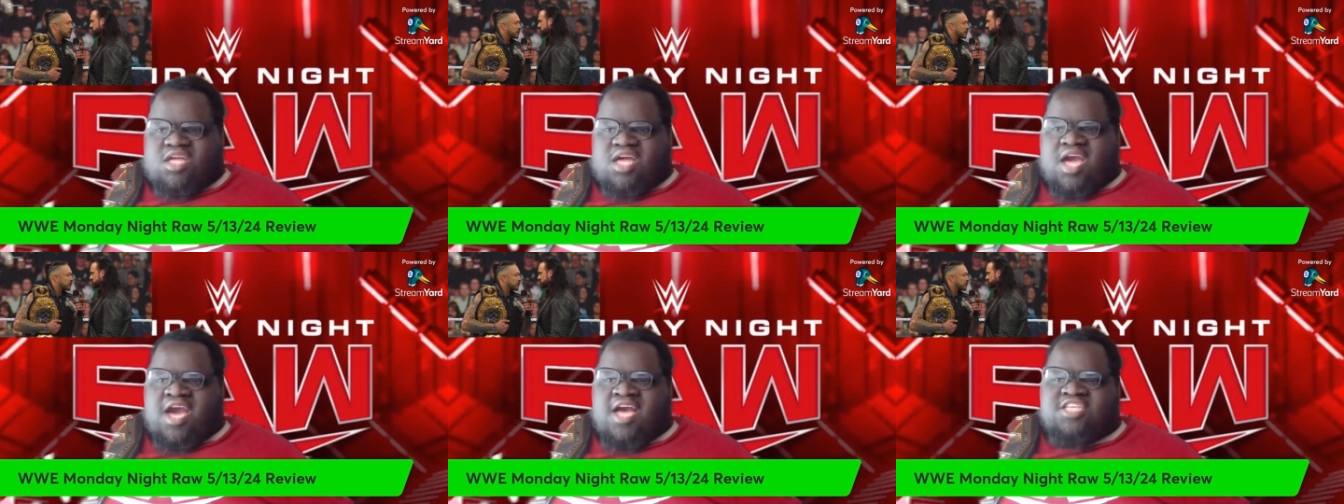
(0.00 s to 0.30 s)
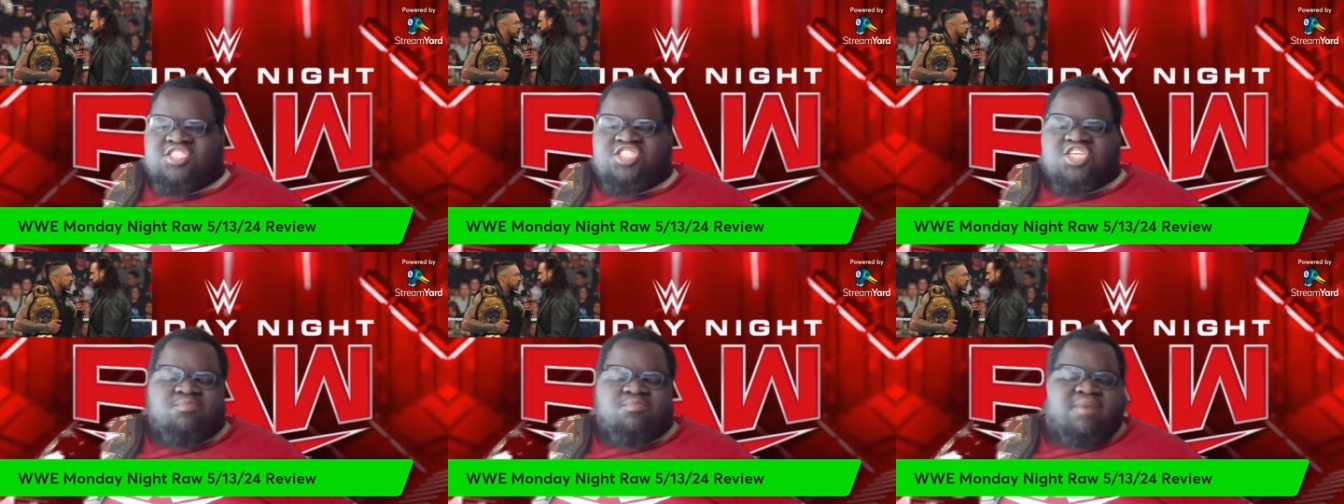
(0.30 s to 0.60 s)

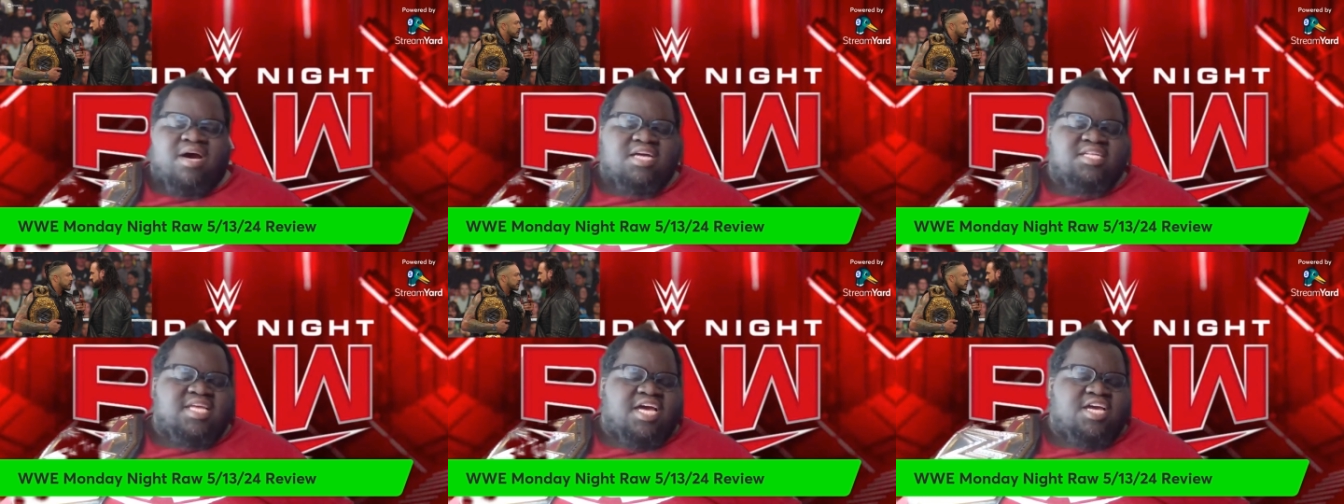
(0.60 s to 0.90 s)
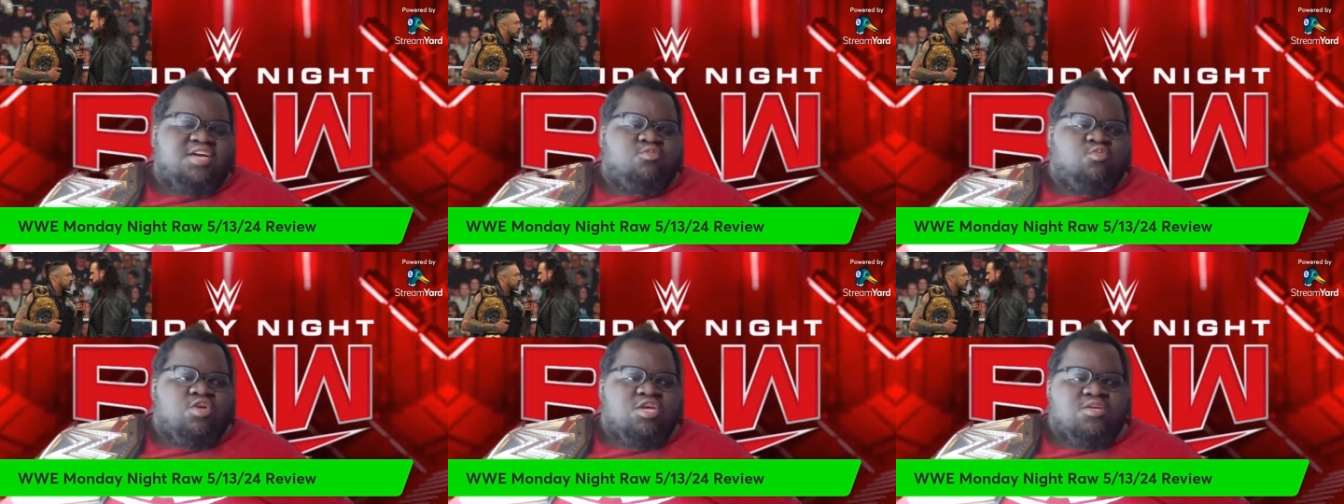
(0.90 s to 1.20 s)
and
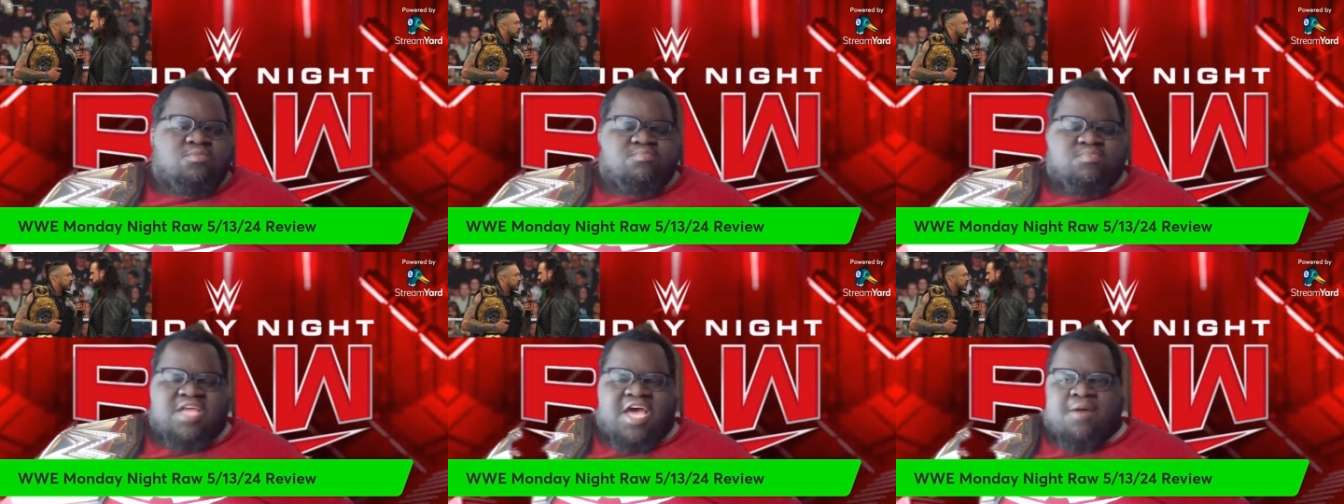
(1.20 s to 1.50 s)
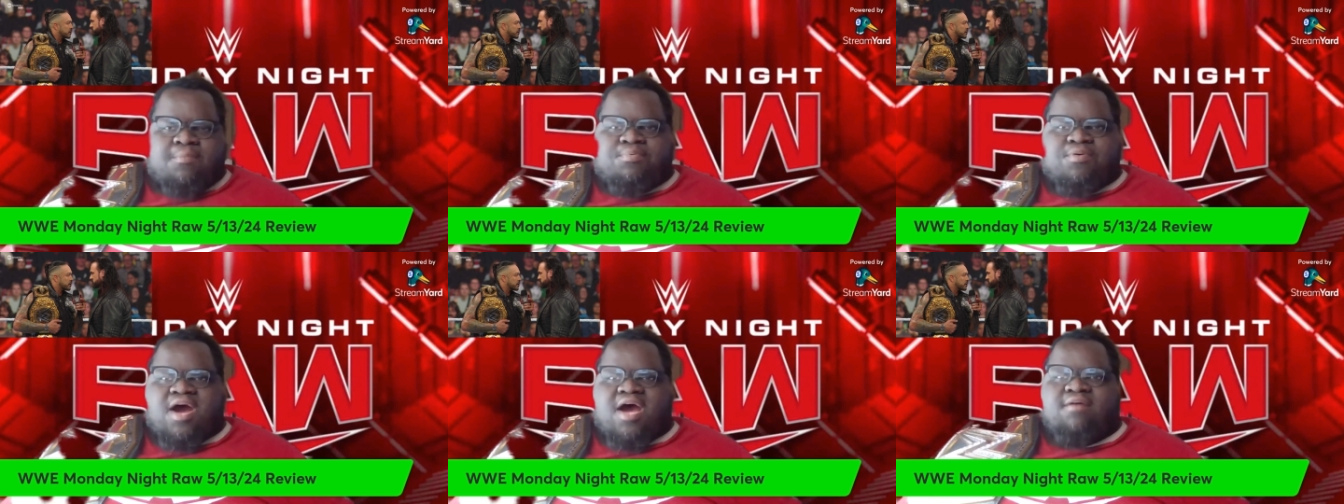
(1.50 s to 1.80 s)
somebody
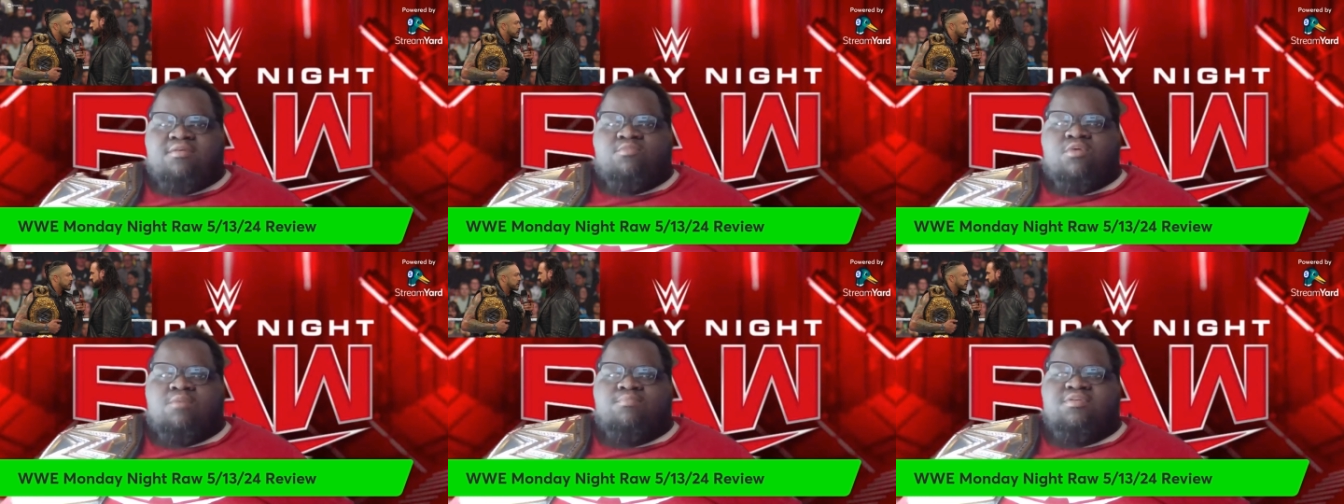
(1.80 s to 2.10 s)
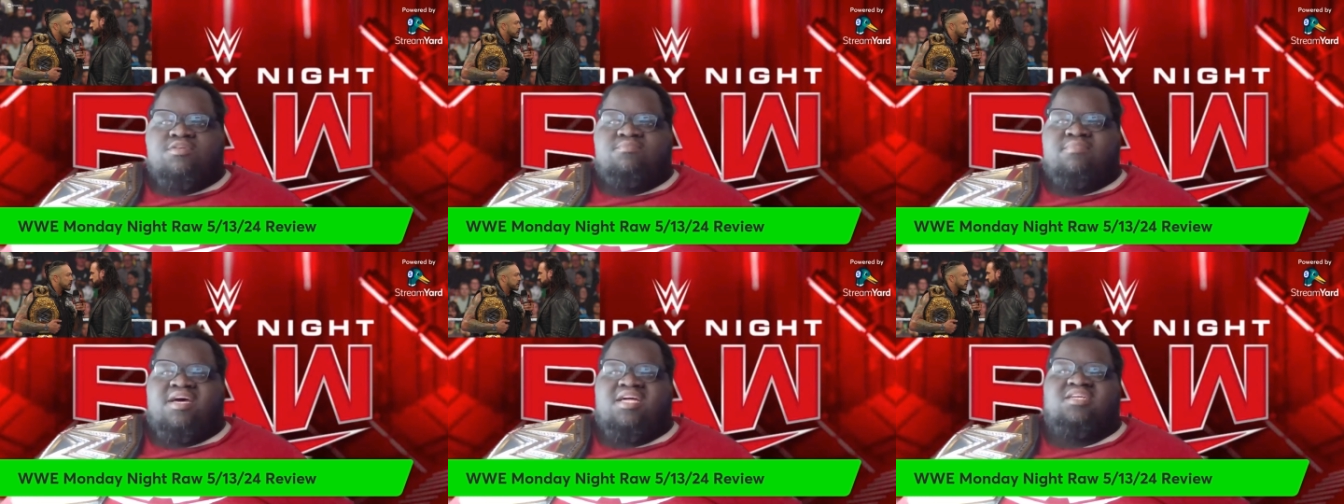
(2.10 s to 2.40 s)
that probably won't
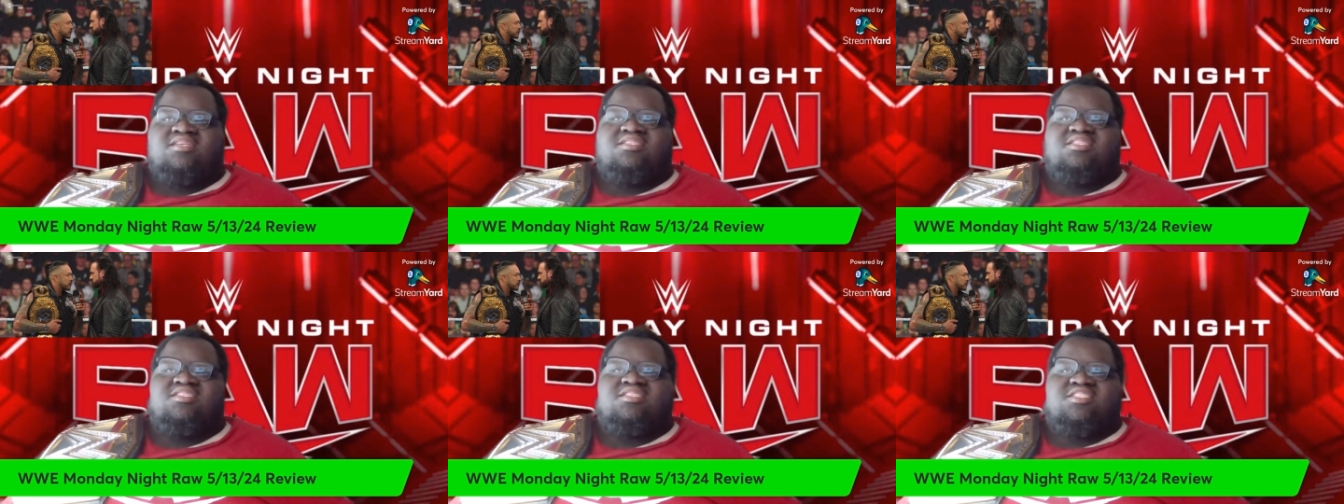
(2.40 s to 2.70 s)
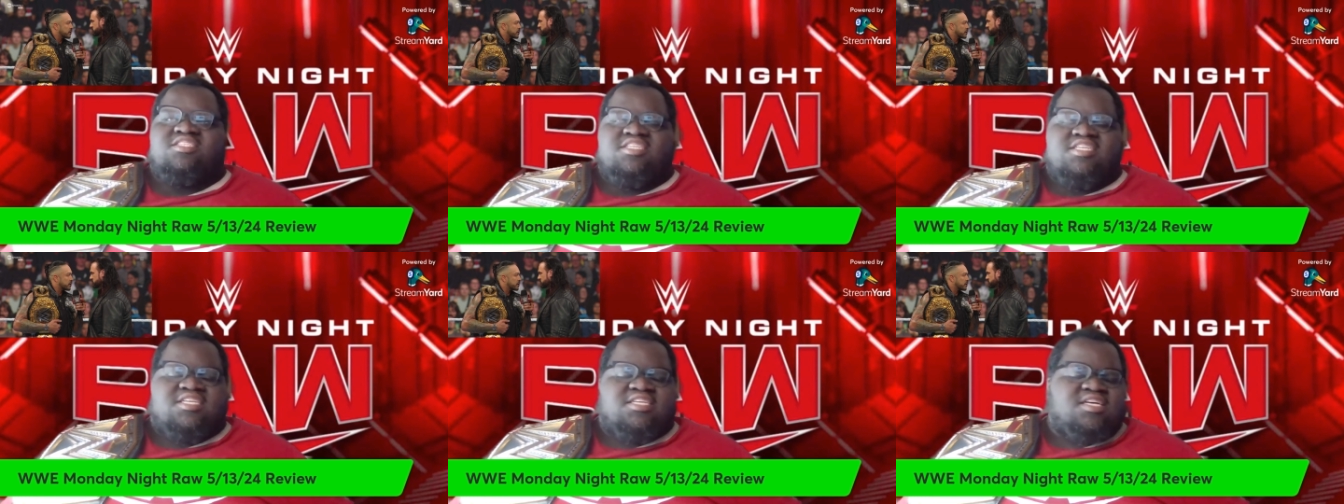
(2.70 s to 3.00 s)
be medically
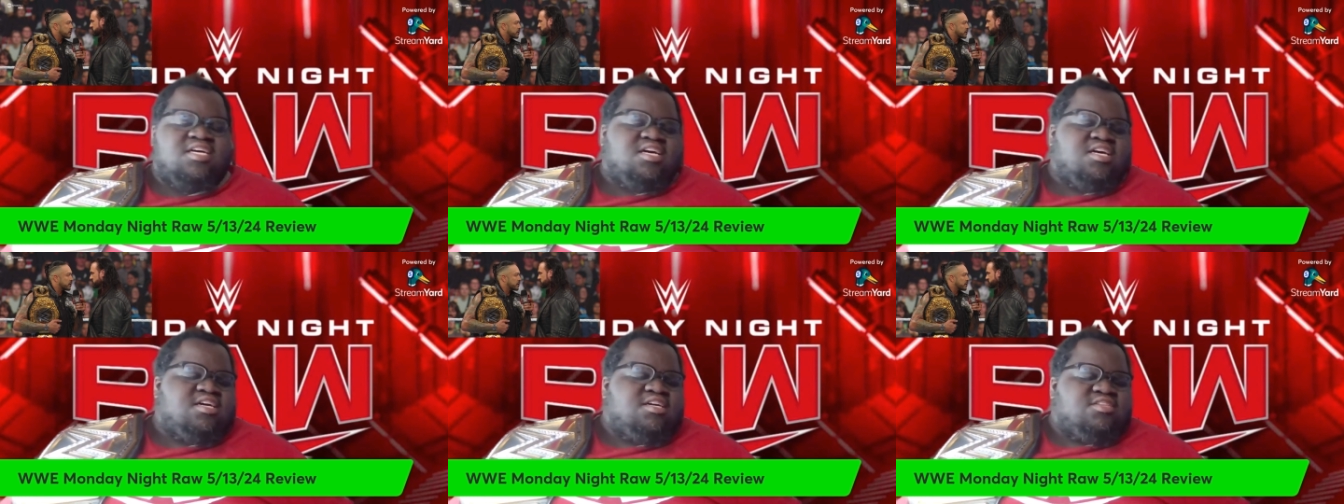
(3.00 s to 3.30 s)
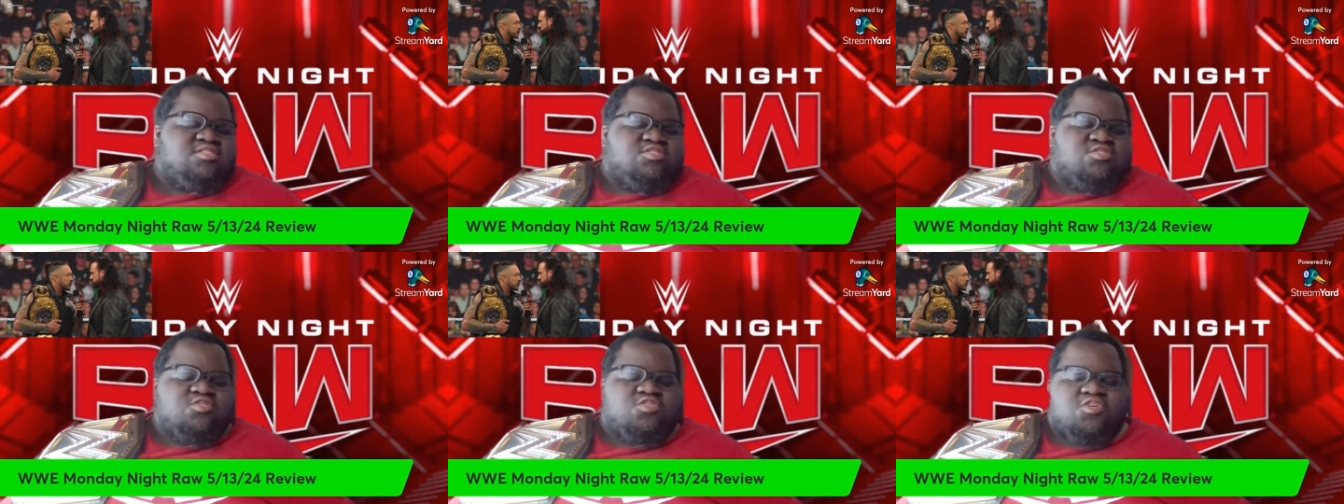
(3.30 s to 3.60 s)
clear
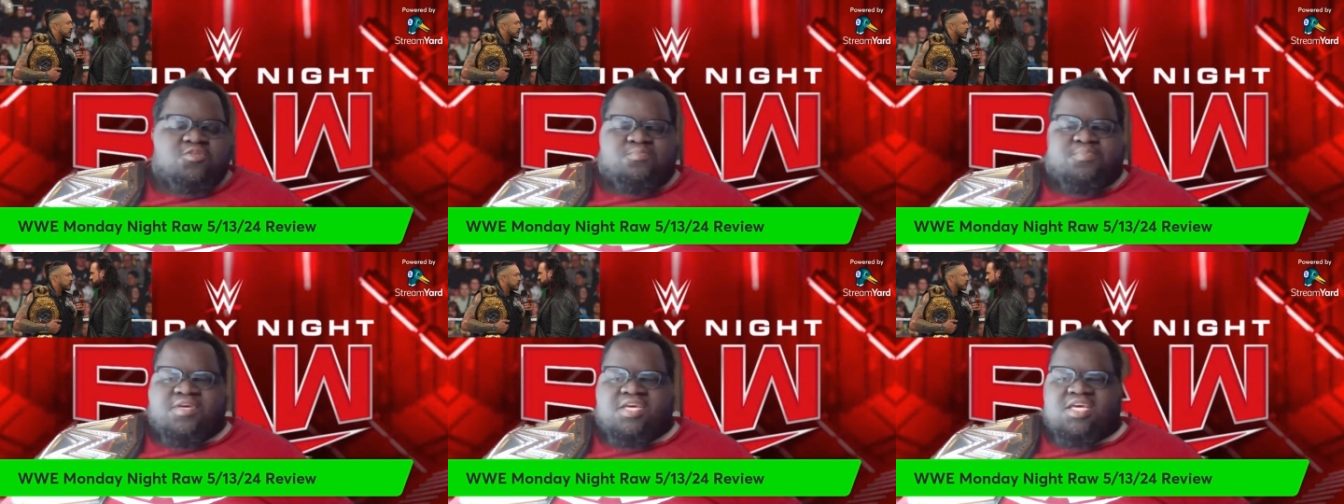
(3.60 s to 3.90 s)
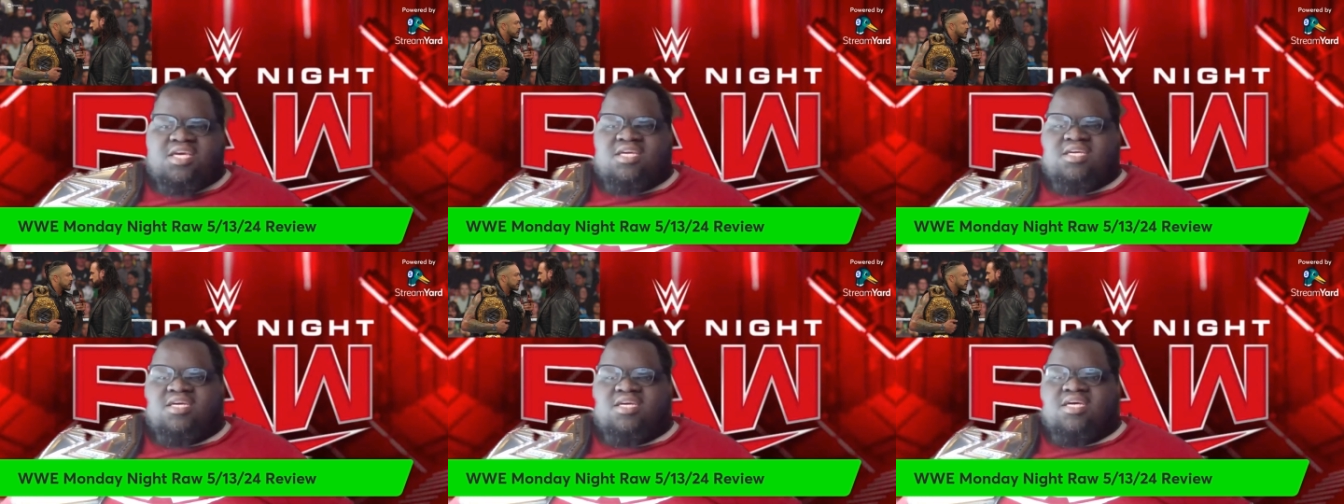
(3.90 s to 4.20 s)
to
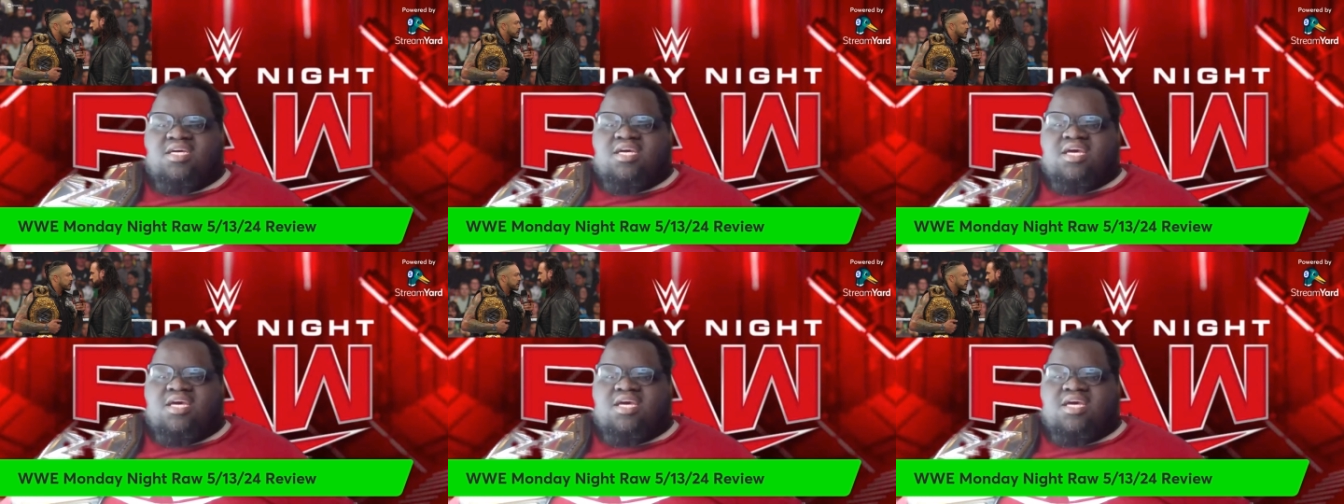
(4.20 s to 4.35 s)
compete